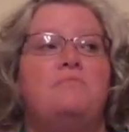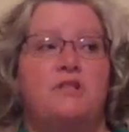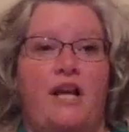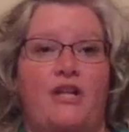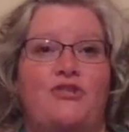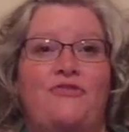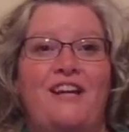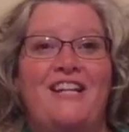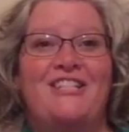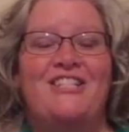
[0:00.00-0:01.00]
To catch a
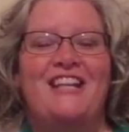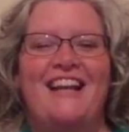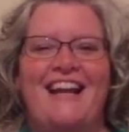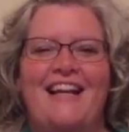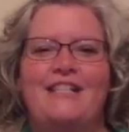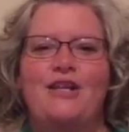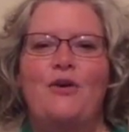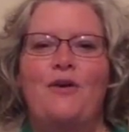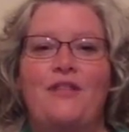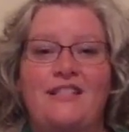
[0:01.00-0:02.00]
fish. And so
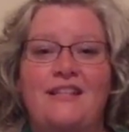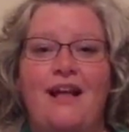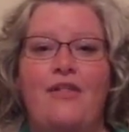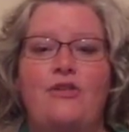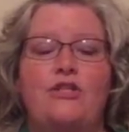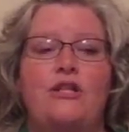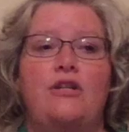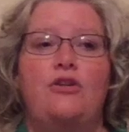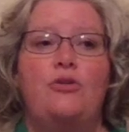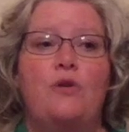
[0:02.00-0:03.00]
in this analogy,
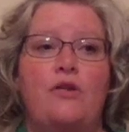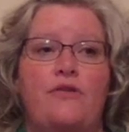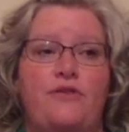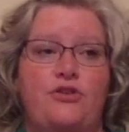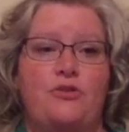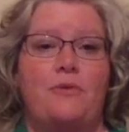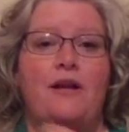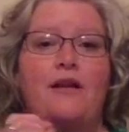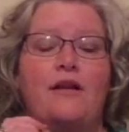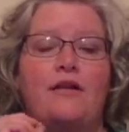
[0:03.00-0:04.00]
you are the fisherman,